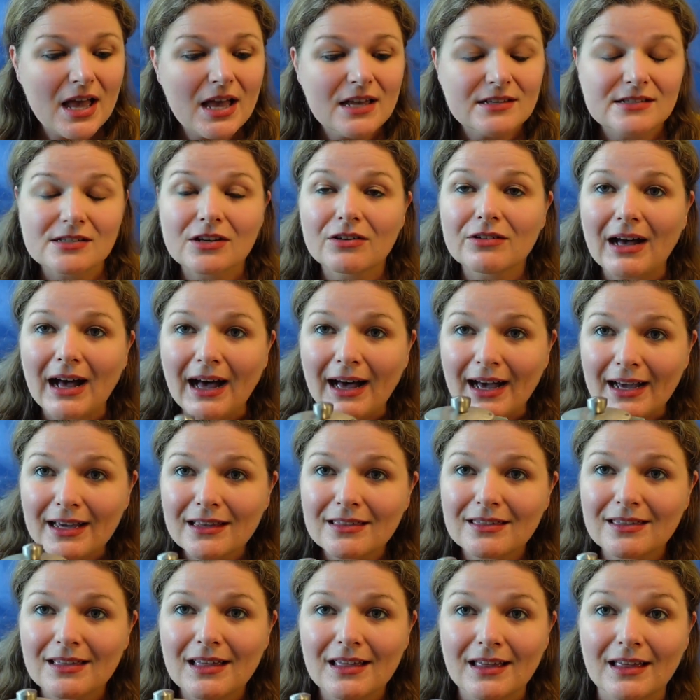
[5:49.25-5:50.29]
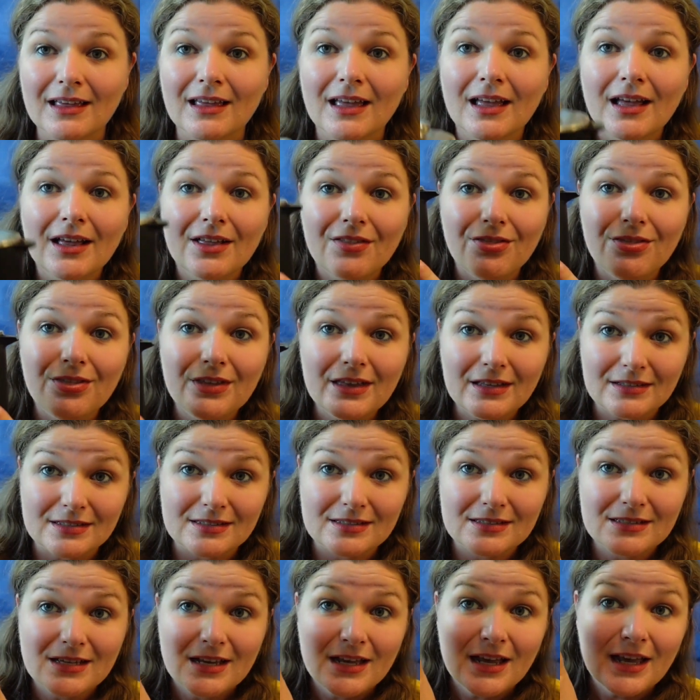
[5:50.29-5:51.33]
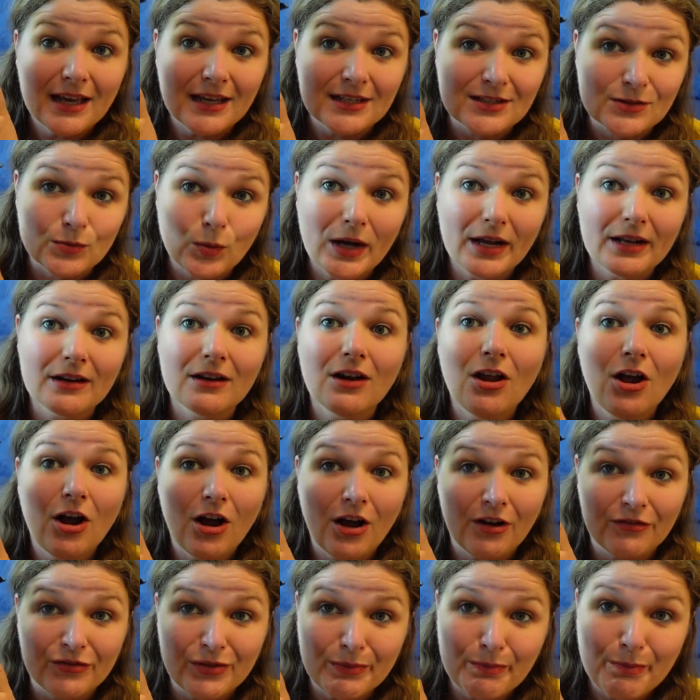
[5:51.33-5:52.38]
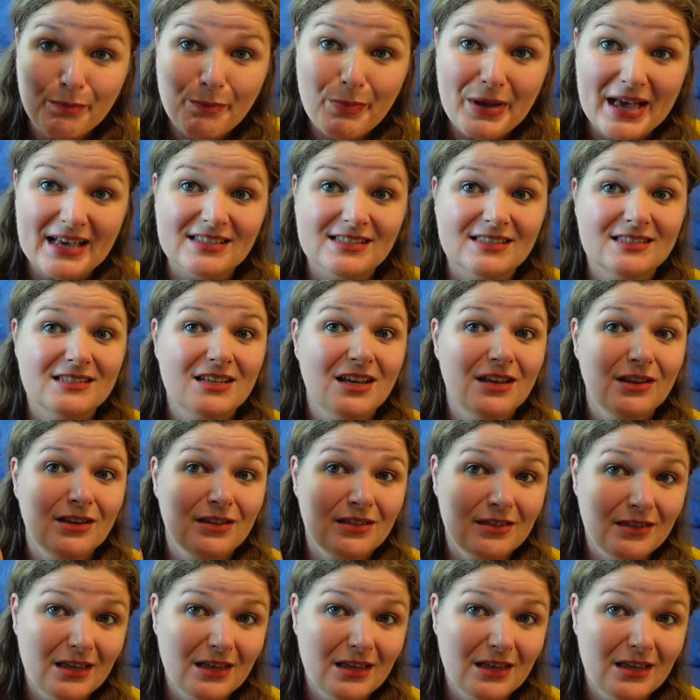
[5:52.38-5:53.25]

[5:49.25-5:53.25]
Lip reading: So I think this is one of the best